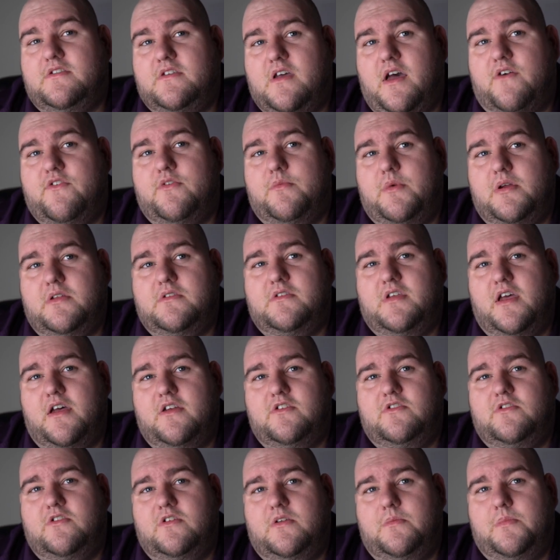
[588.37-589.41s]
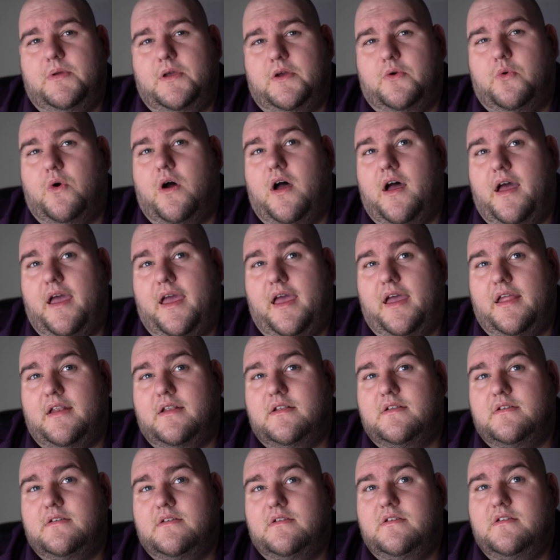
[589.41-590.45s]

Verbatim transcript: government tells you to be quiet,